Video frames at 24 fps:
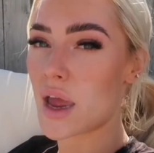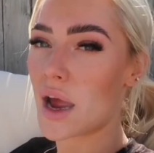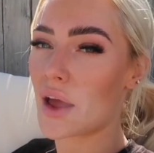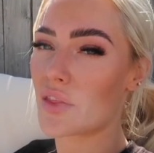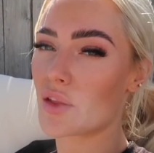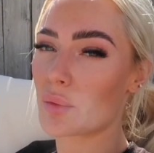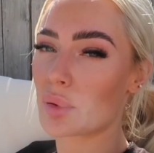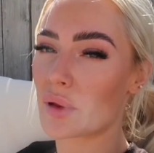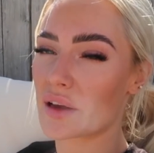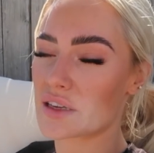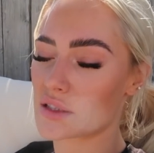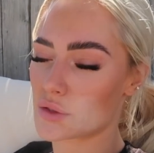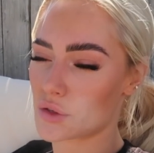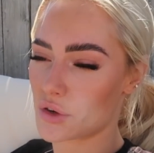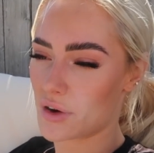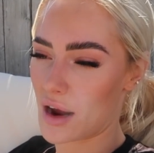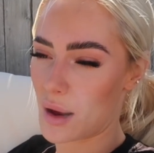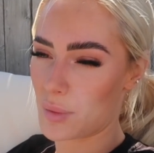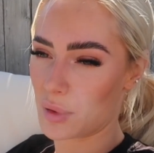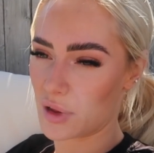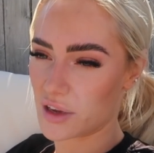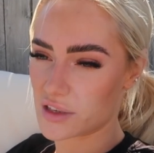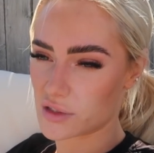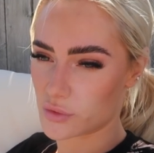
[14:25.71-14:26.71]
And the place where we're
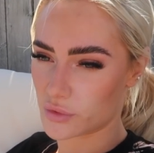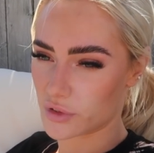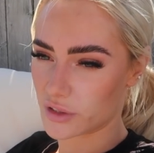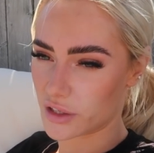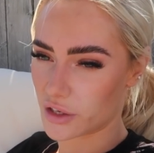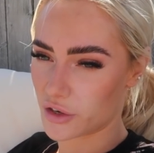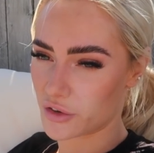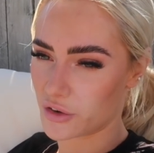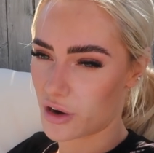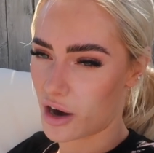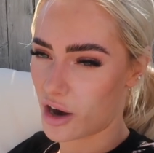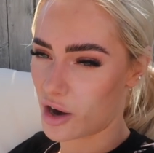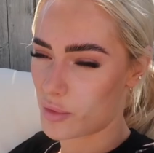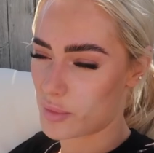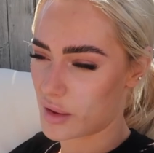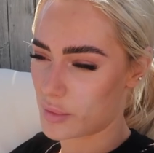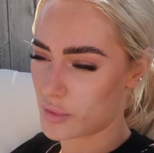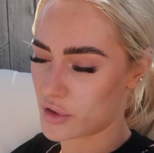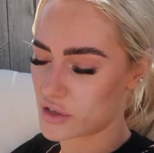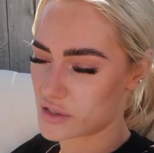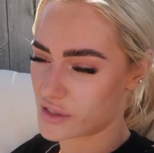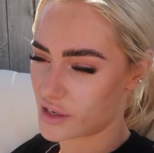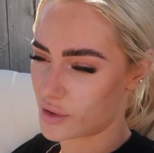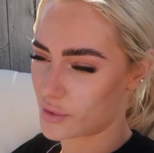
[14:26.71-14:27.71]
at plays really good R&B
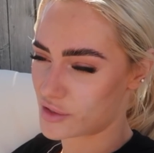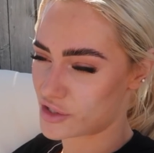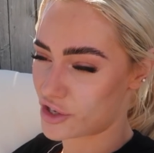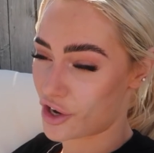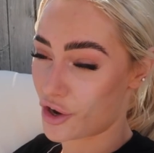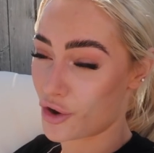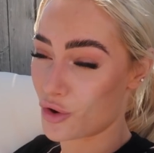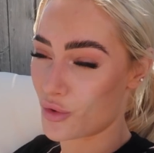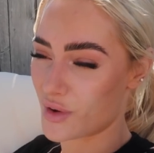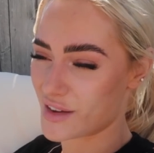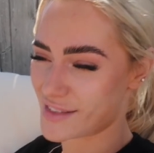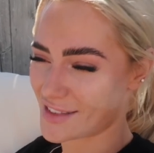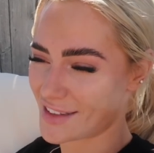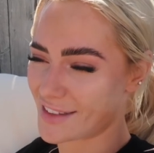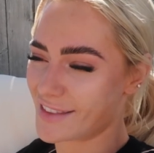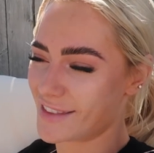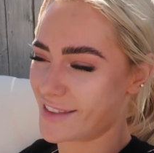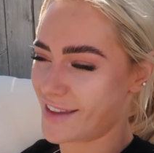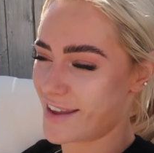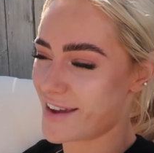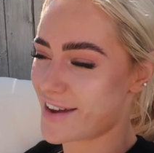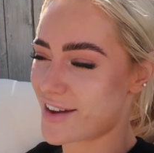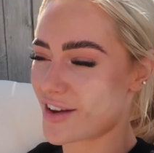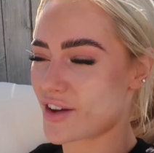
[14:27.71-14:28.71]
music, which I always
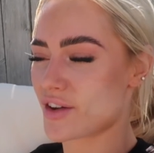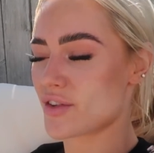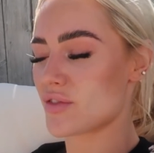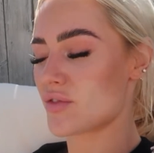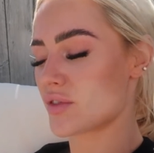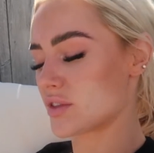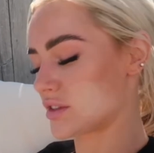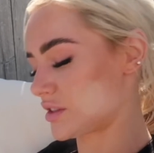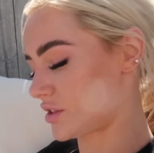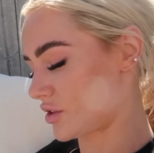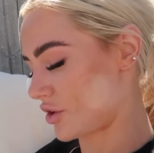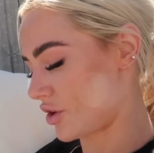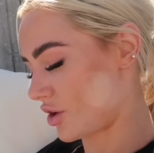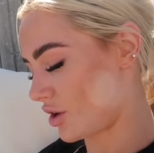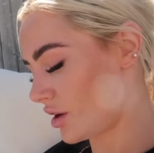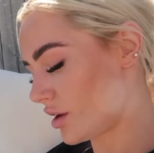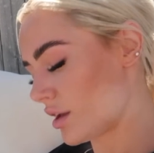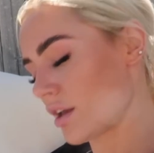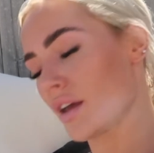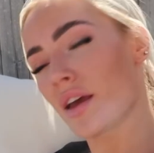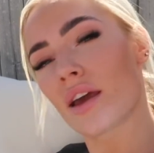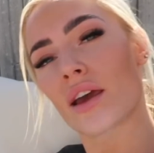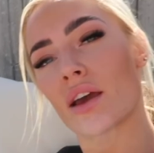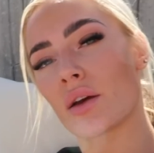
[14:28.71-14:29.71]
love. So it
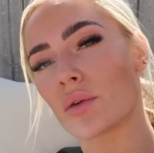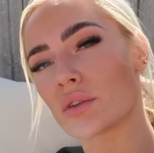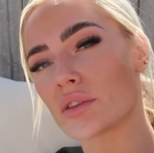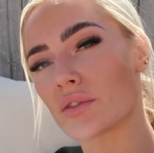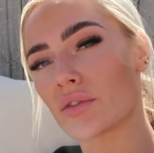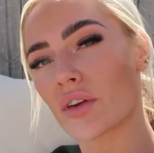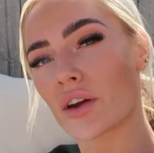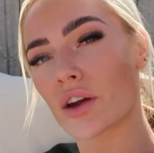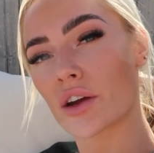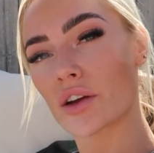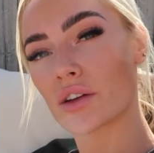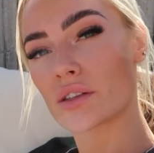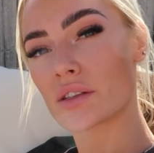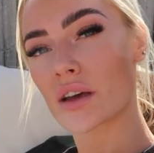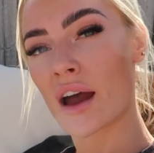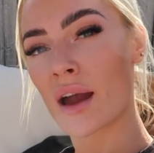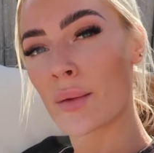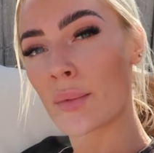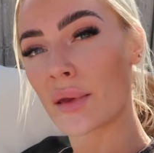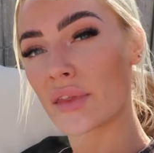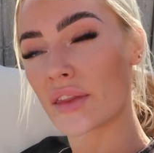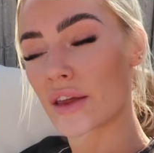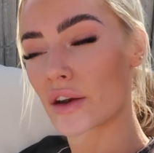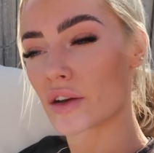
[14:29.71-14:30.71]
was a very good
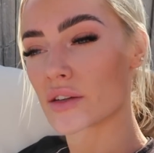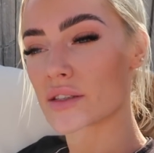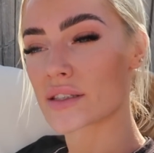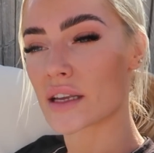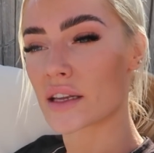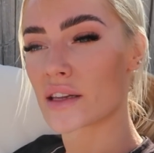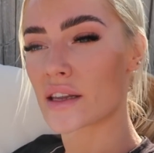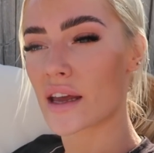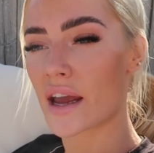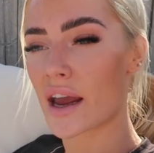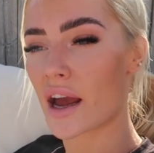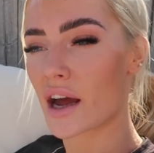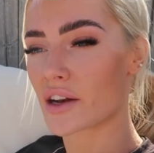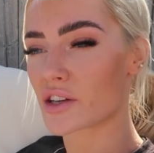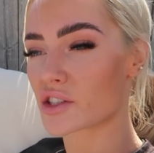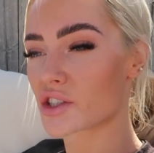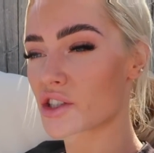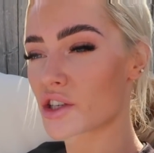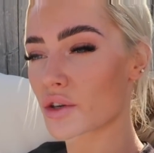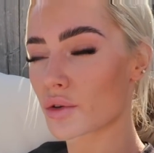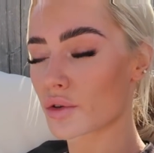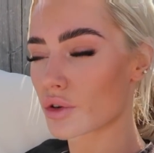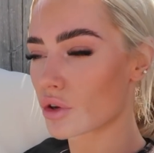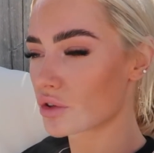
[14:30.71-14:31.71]
time. And then on Sunday, I
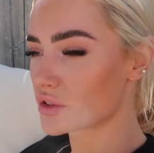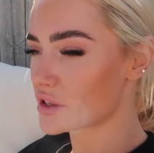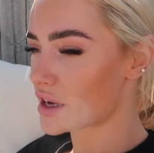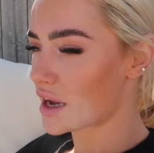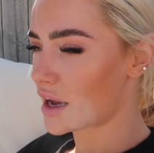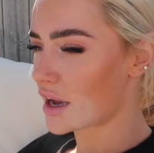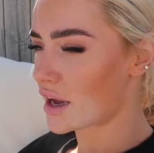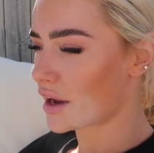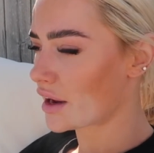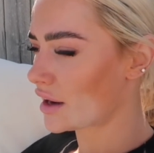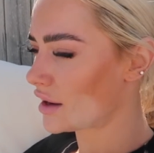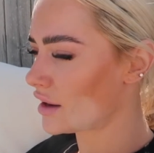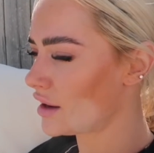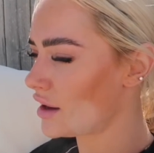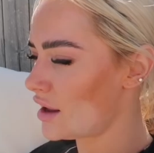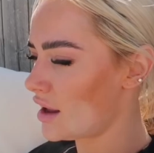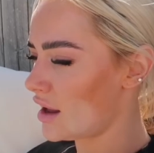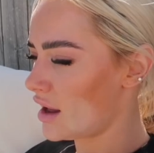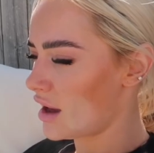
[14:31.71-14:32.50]
just chilled all day.